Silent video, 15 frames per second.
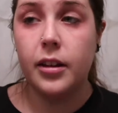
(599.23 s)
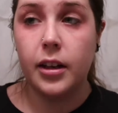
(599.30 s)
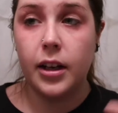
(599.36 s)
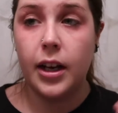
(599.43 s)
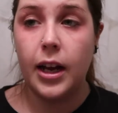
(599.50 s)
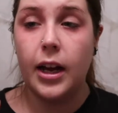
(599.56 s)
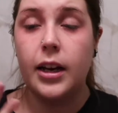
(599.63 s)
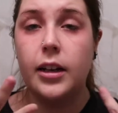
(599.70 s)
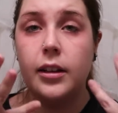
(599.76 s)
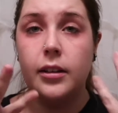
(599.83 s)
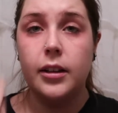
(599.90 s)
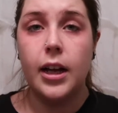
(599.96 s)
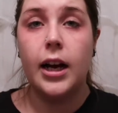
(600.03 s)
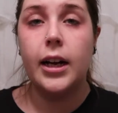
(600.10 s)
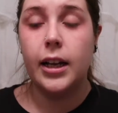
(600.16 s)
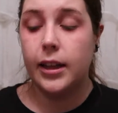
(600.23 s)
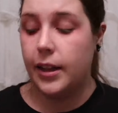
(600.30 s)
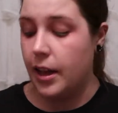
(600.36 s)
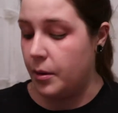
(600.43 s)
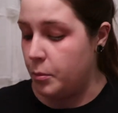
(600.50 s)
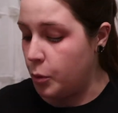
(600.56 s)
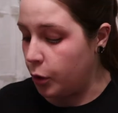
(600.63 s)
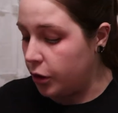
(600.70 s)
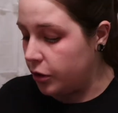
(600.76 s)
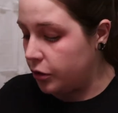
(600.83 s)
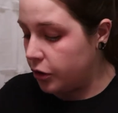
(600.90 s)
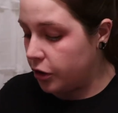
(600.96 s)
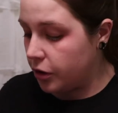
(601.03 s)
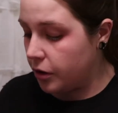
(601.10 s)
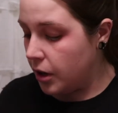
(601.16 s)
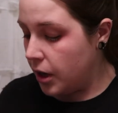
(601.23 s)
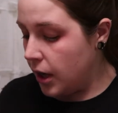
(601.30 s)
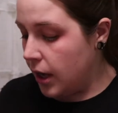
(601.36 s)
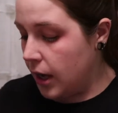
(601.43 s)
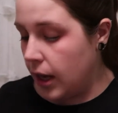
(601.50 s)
to kind of lock in that moisture.